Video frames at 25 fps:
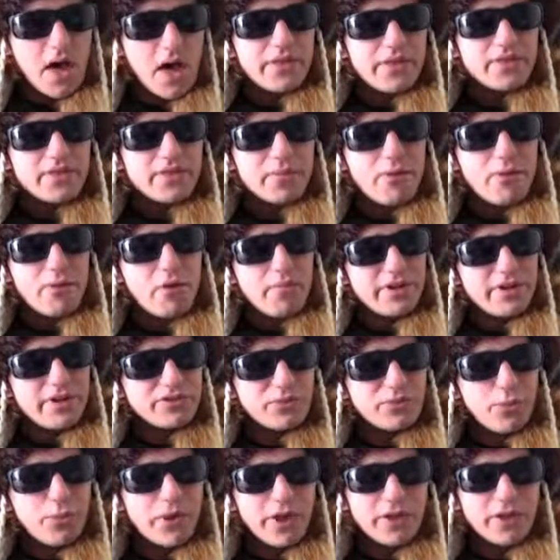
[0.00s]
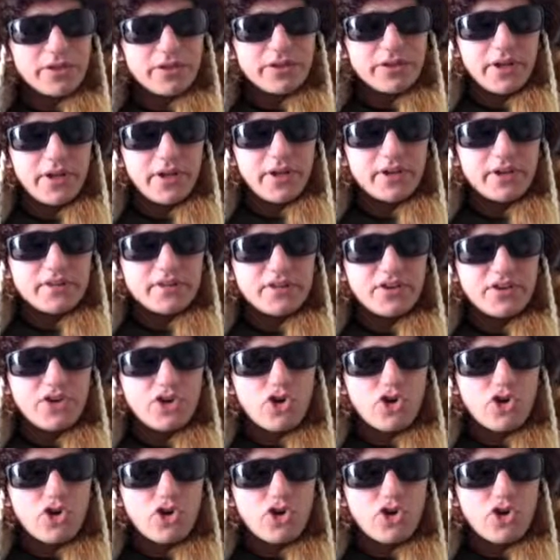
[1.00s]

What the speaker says: at the moment when it